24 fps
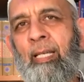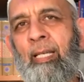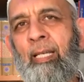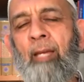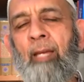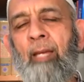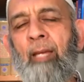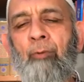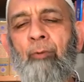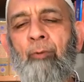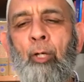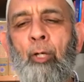
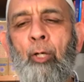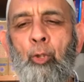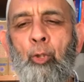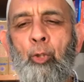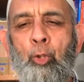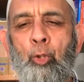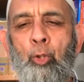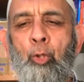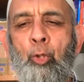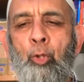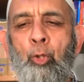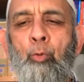gave a
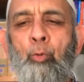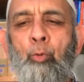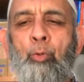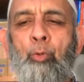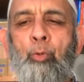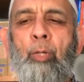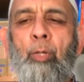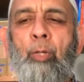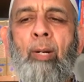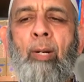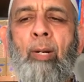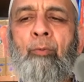
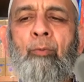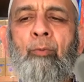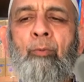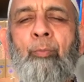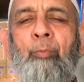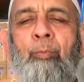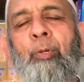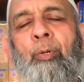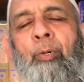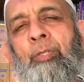huge amount of